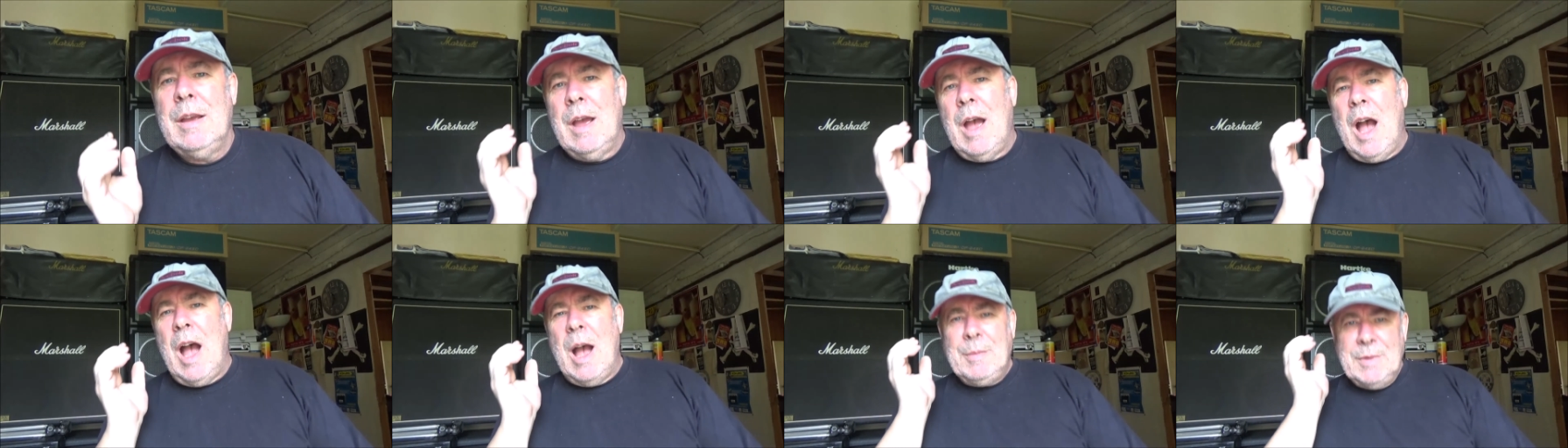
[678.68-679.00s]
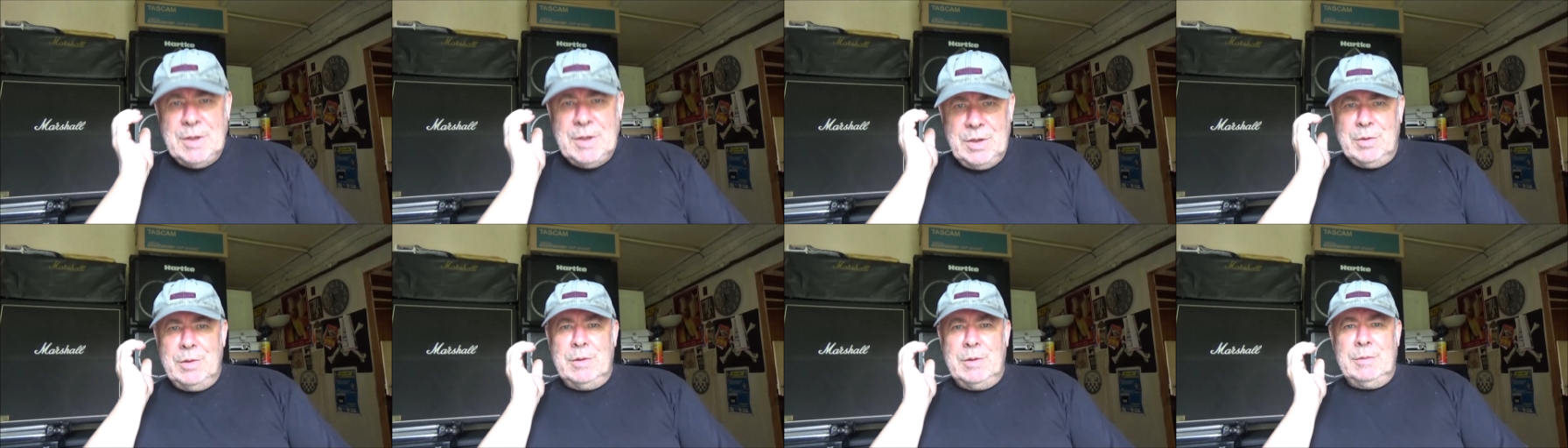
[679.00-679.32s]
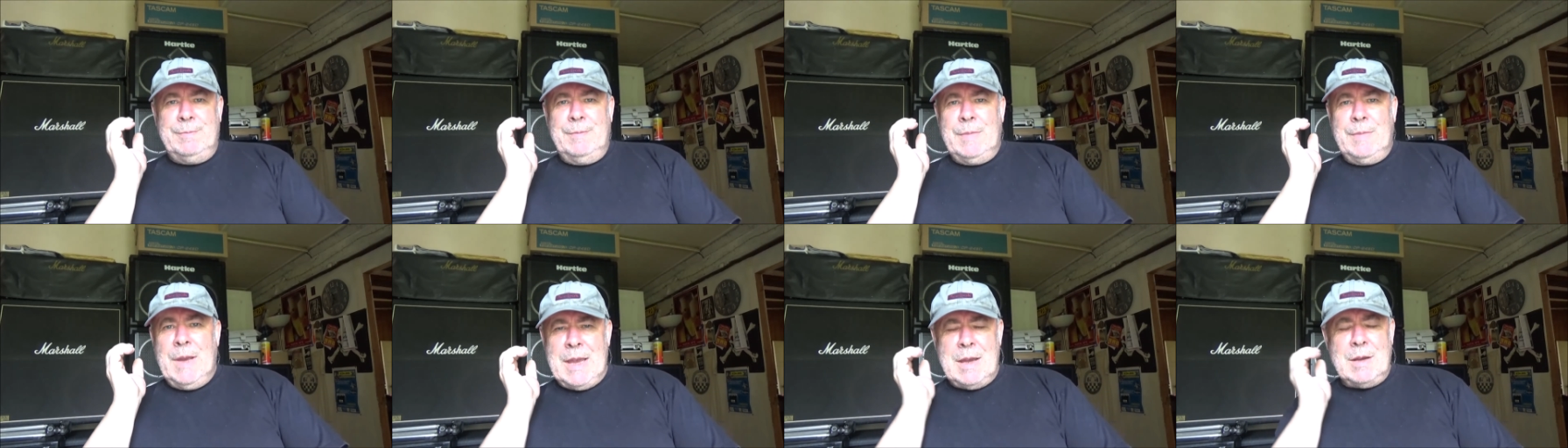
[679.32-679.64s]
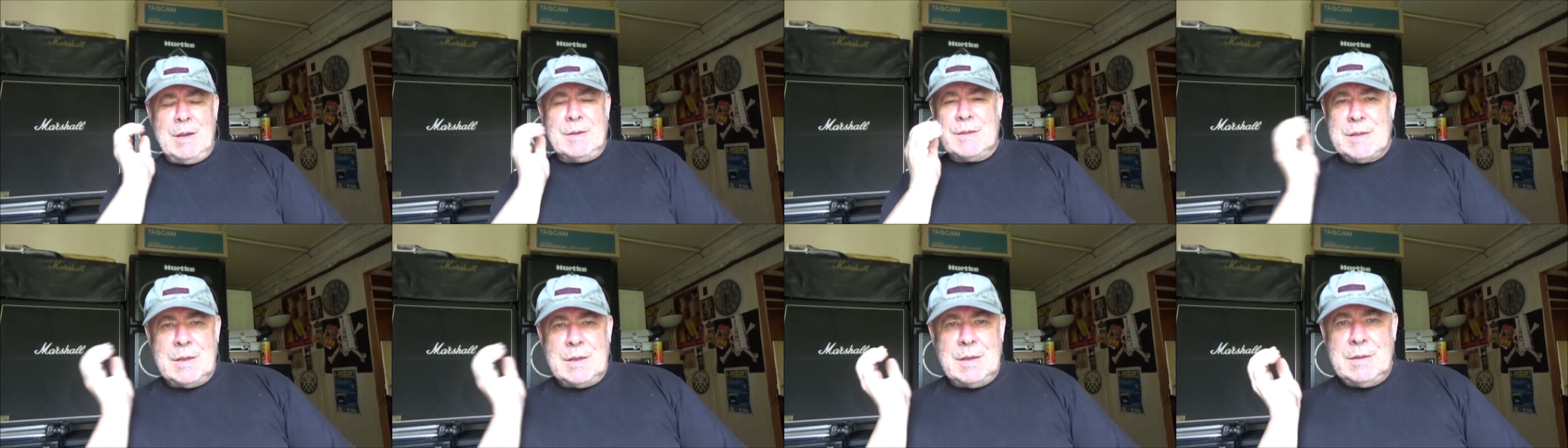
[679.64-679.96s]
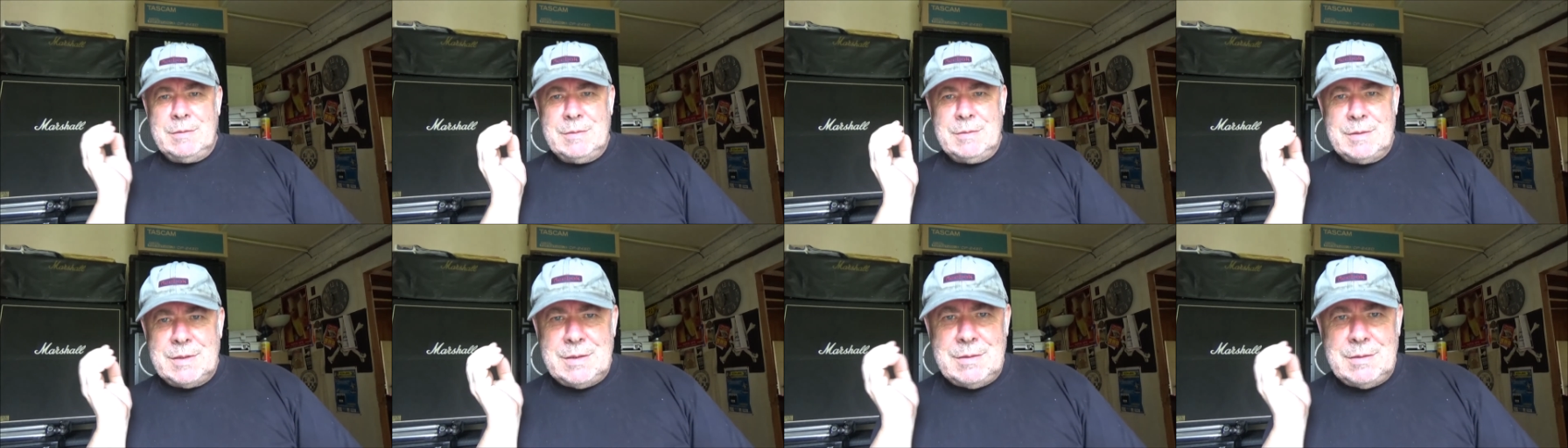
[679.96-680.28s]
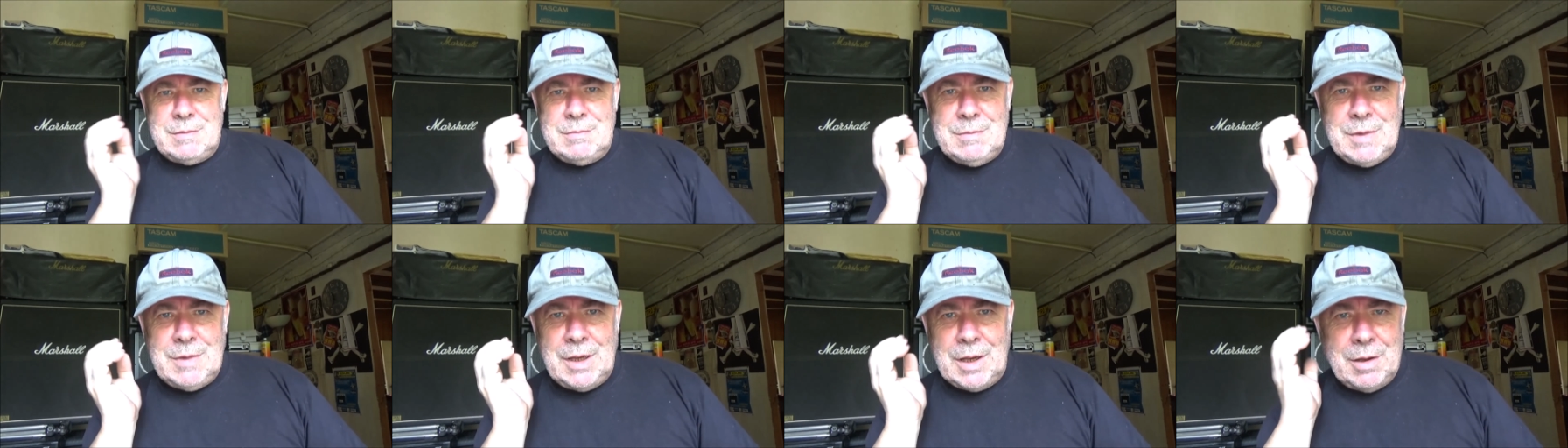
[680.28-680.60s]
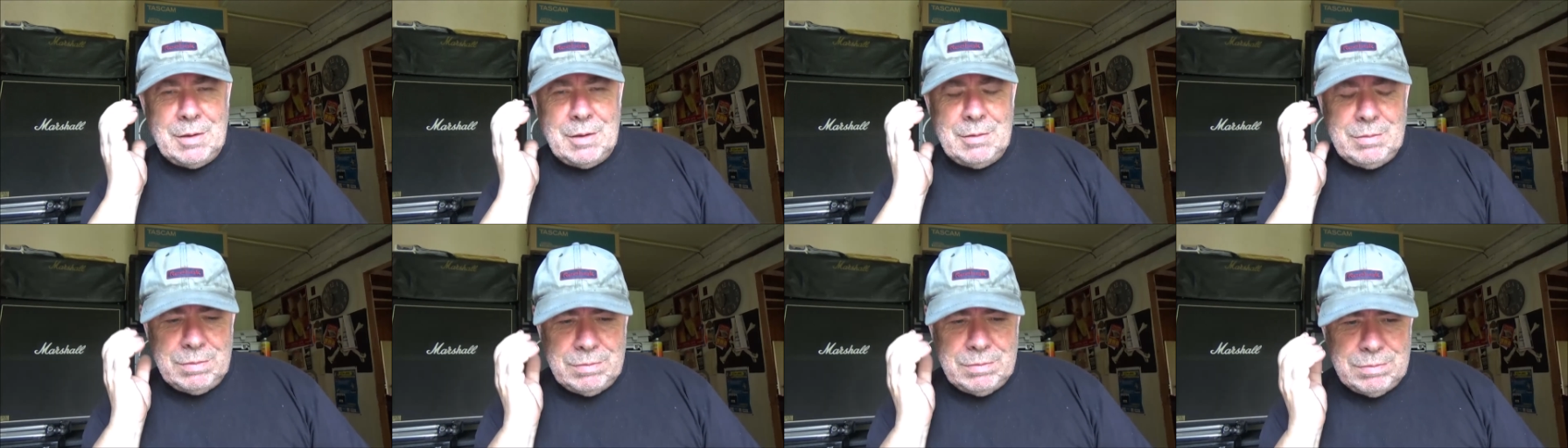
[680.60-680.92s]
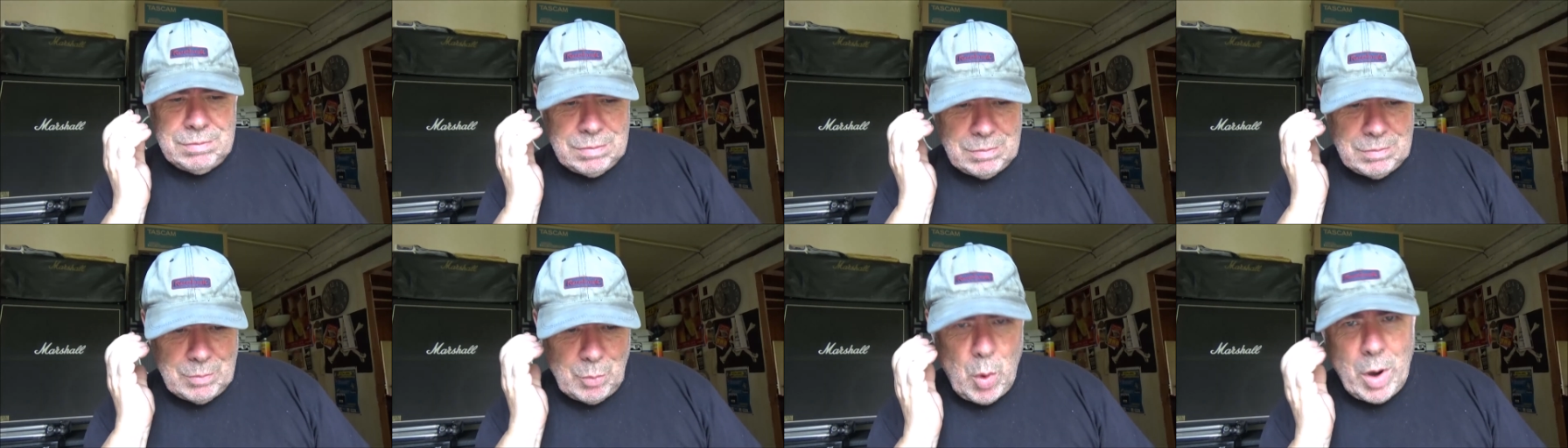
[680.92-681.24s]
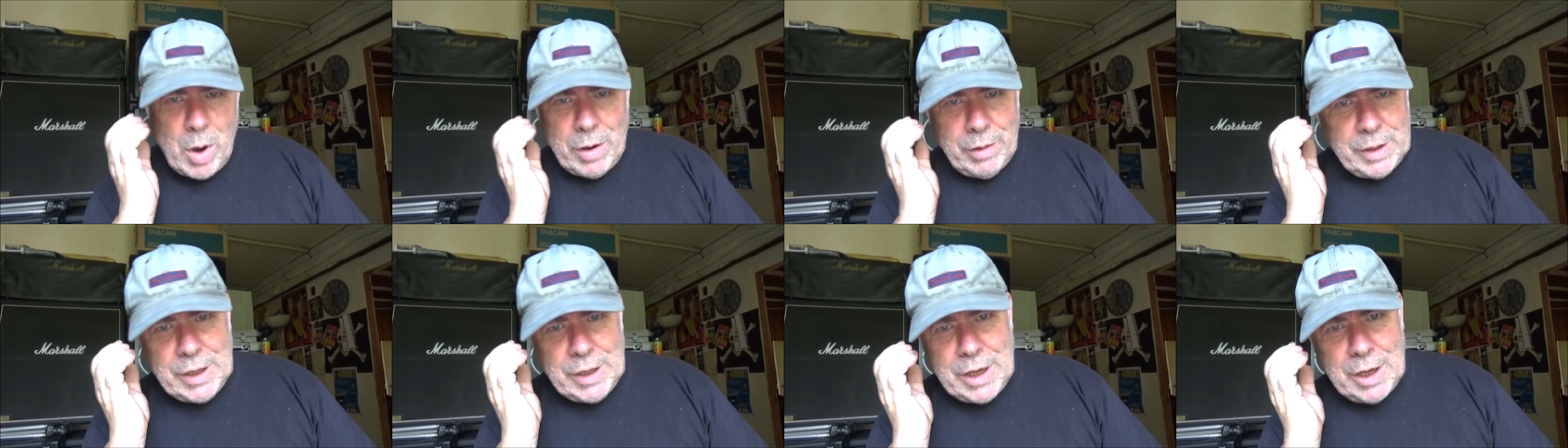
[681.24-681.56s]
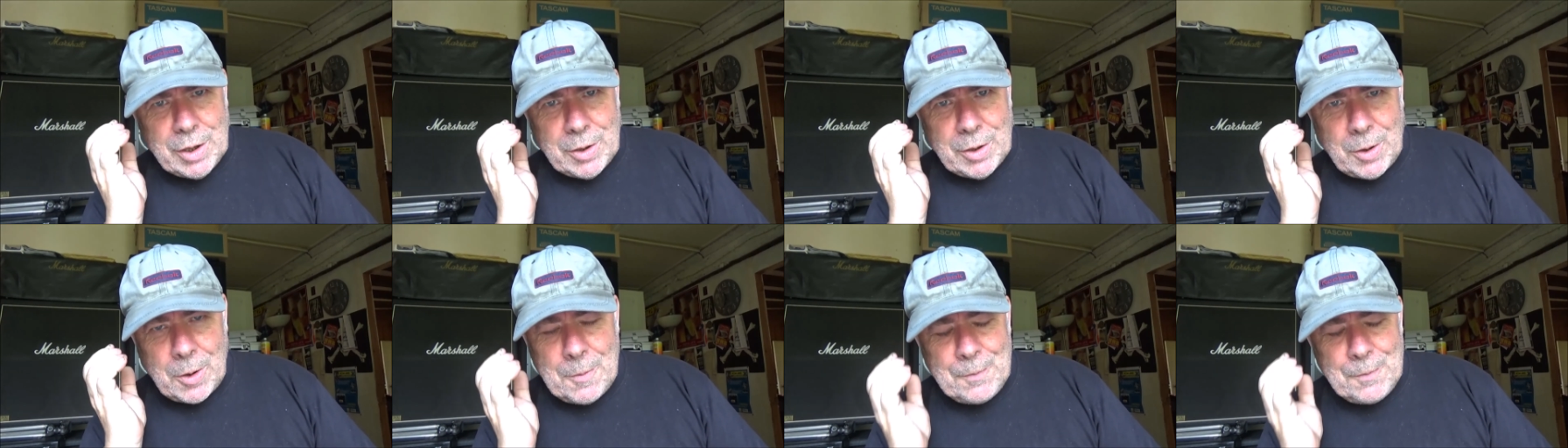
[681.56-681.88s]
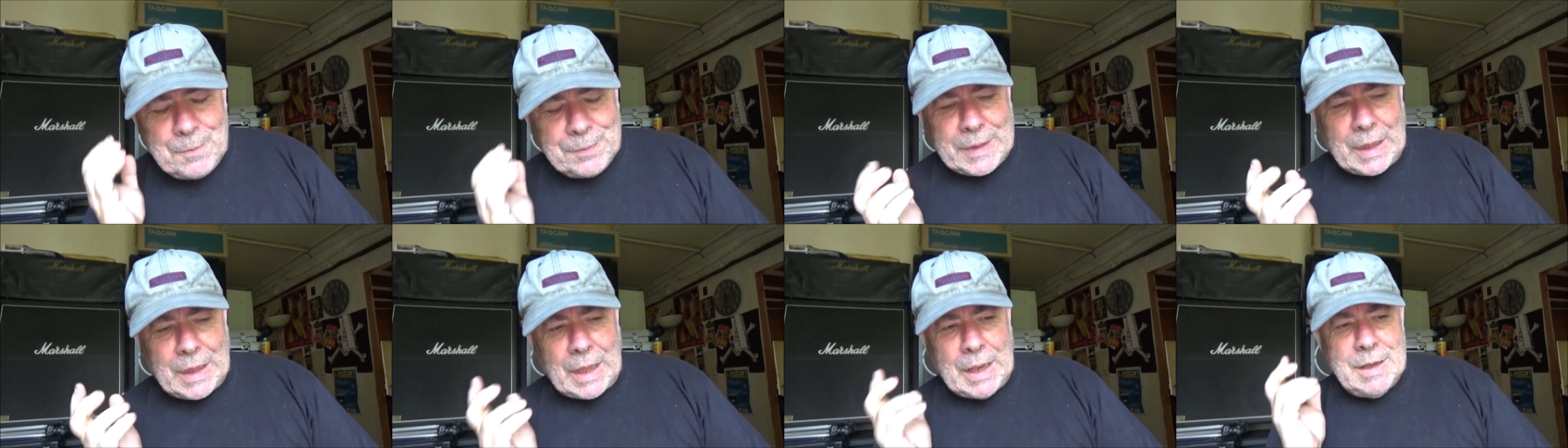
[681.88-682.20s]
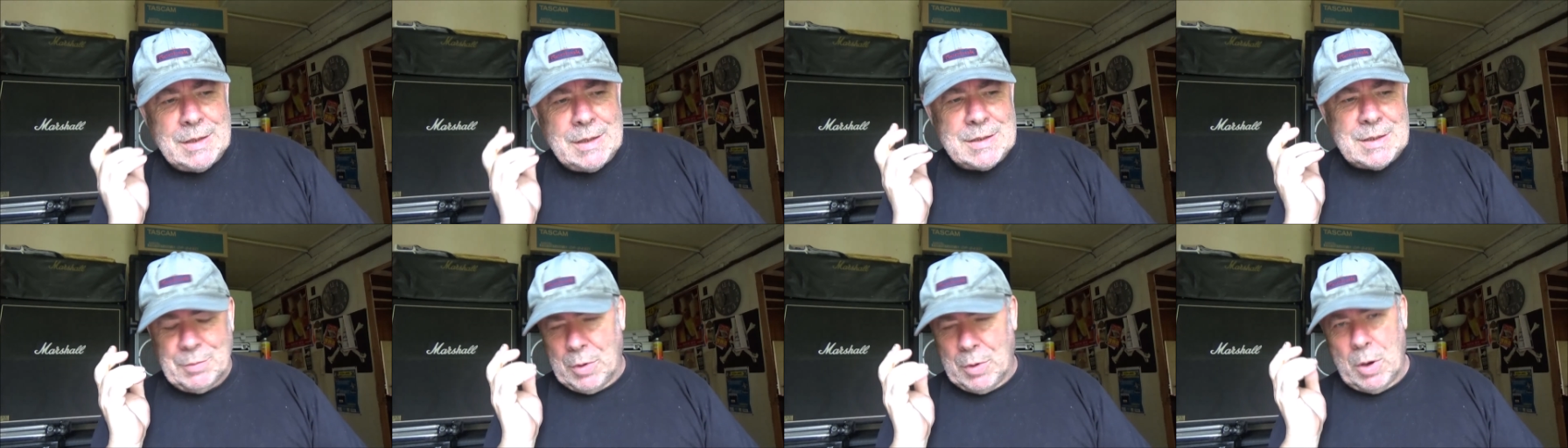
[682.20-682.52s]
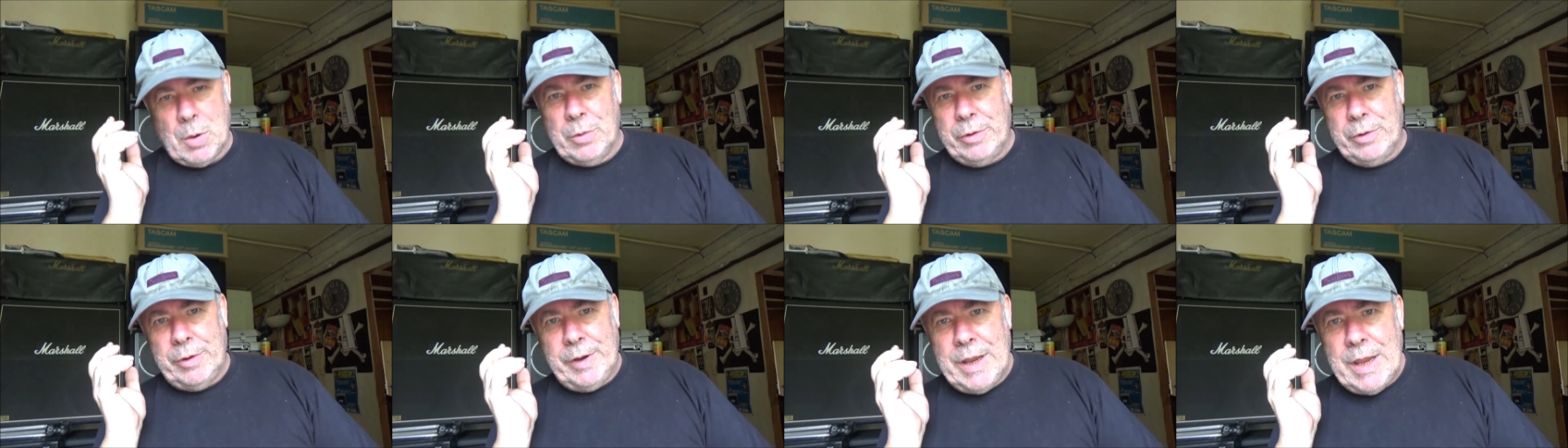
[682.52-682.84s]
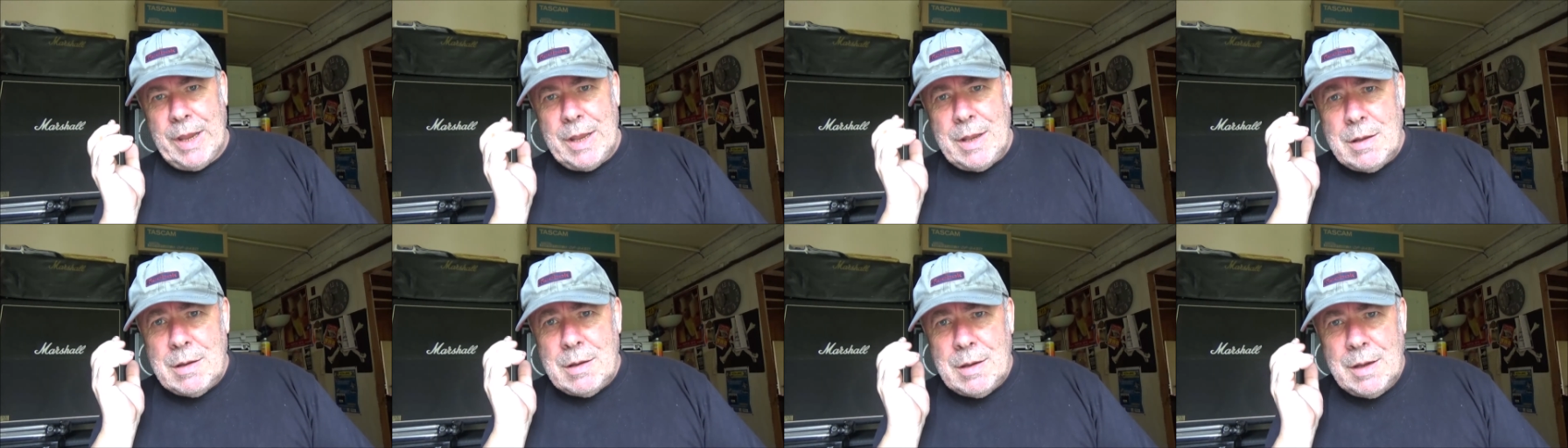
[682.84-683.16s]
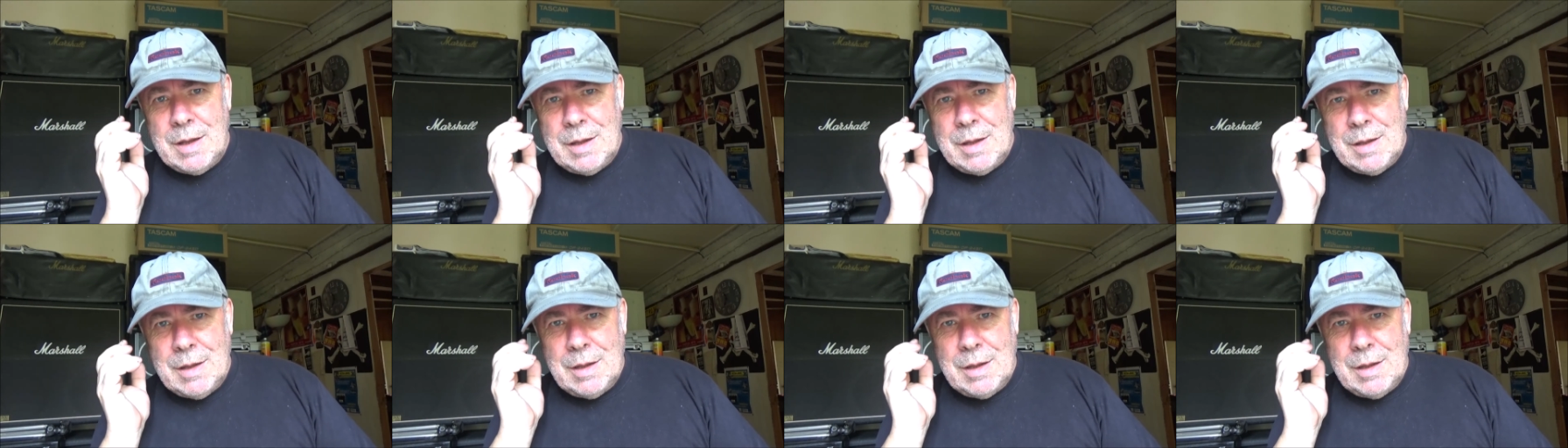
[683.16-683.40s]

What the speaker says: I'm at your house, and you know, where are you? And he said, well, we're in.